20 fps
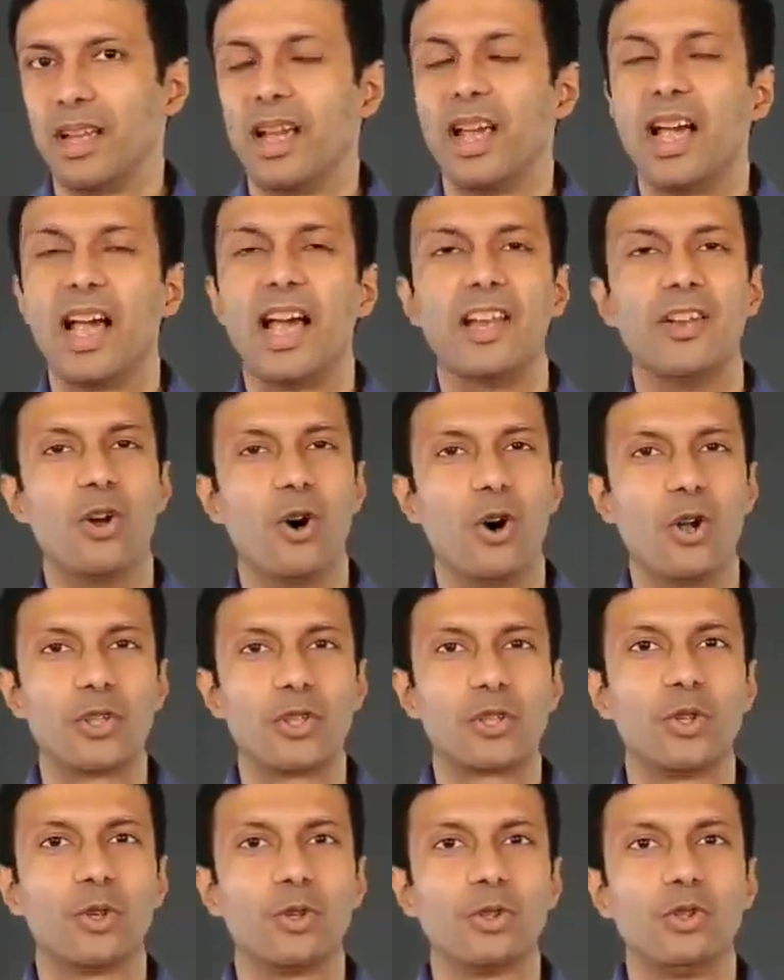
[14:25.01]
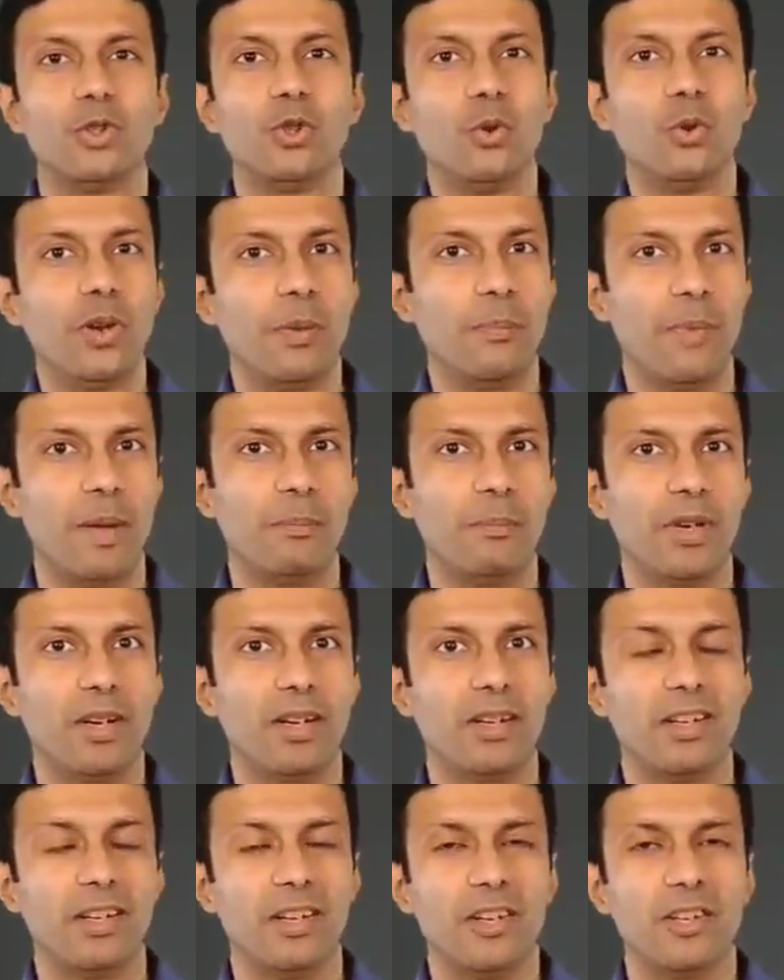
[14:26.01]
And also do remember
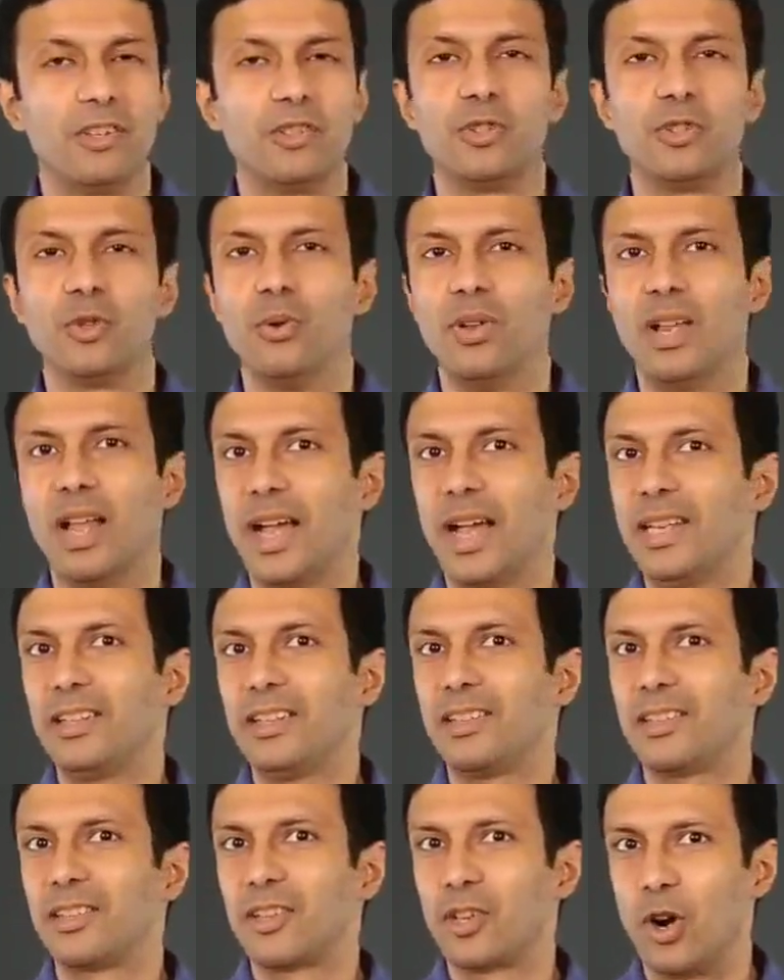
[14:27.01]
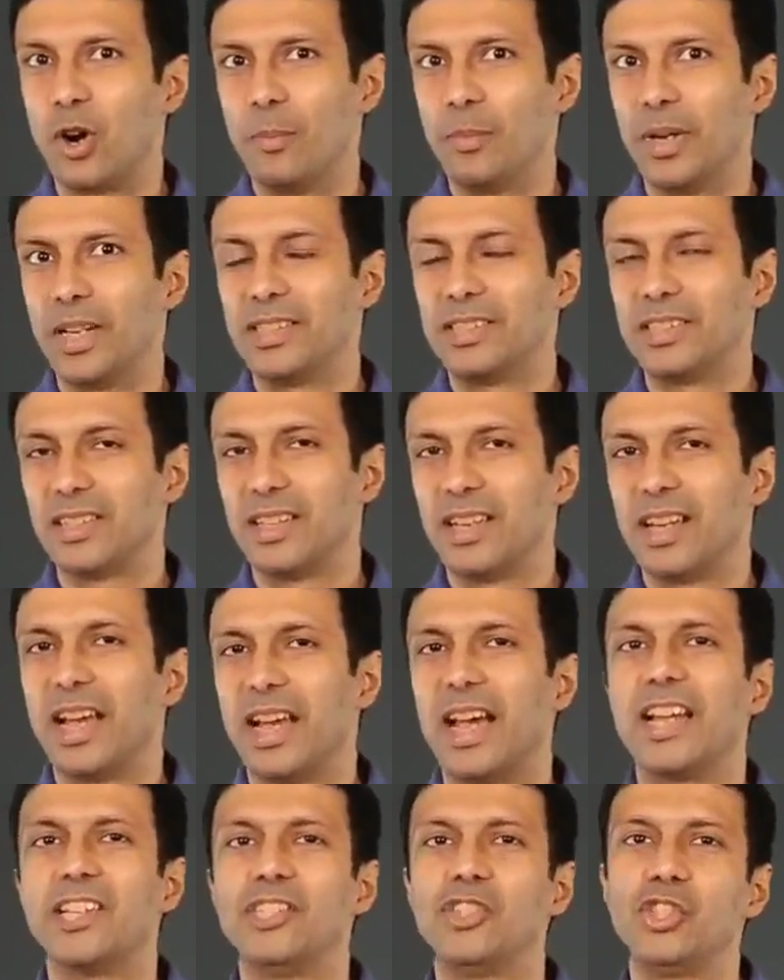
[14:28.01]
to like, comment,
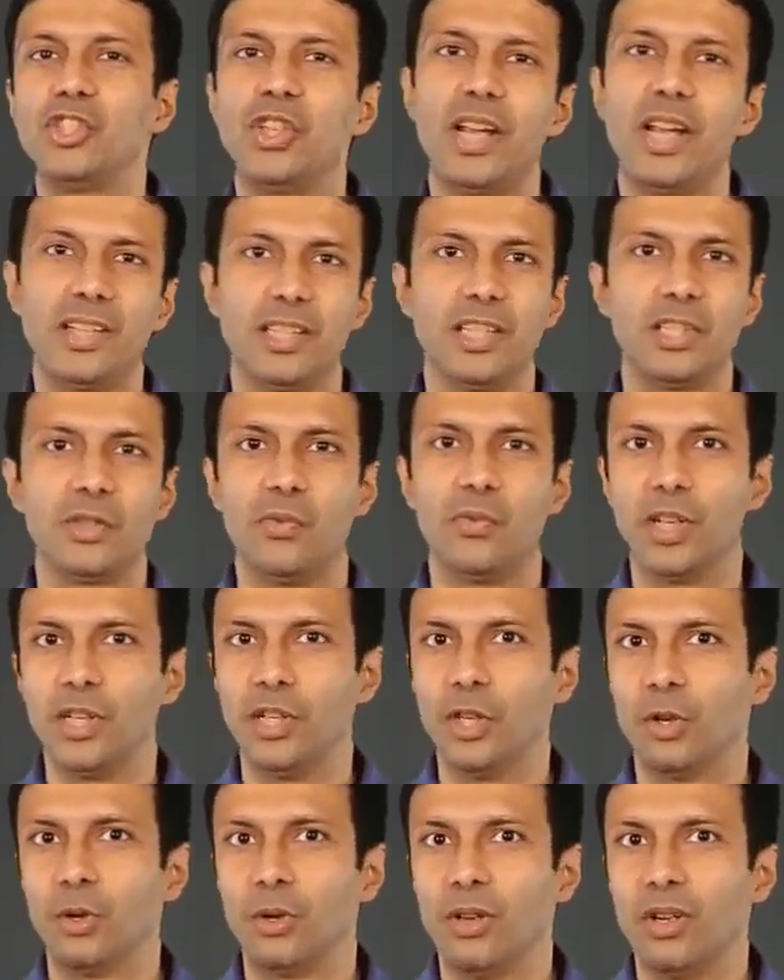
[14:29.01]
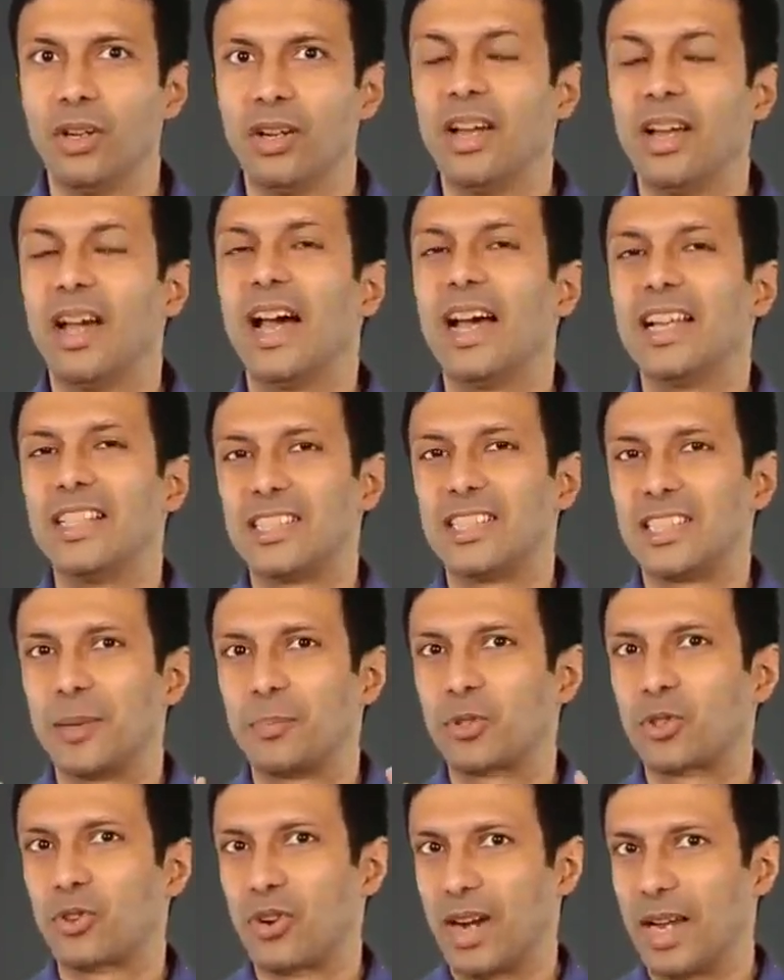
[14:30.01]
and share this video and
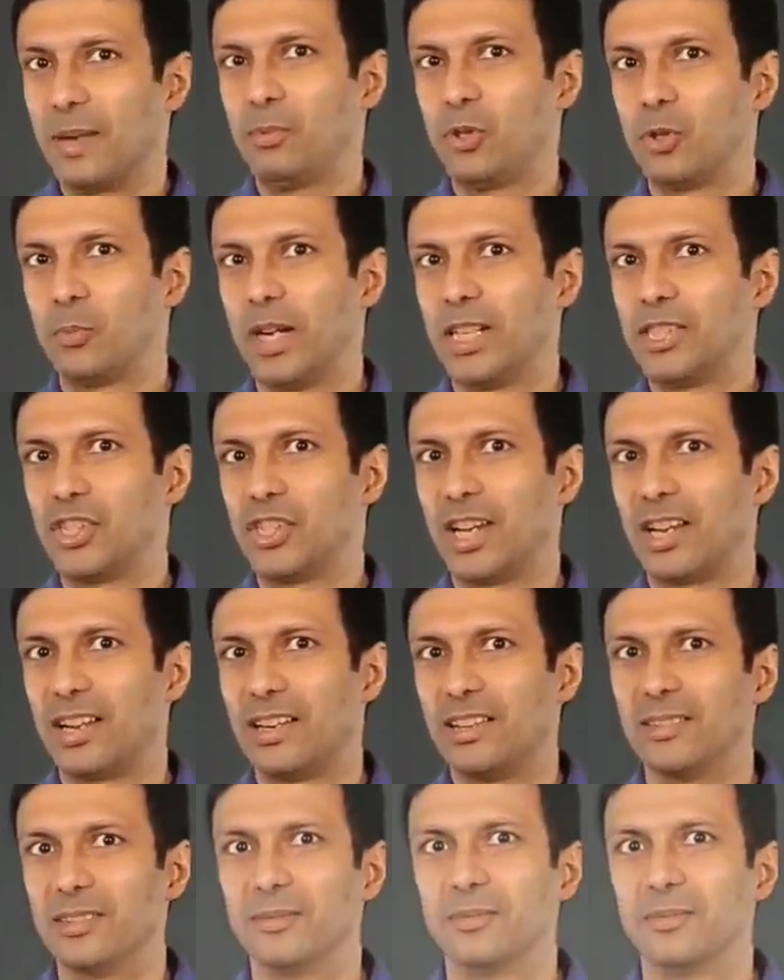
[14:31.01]
subscribe to my channel.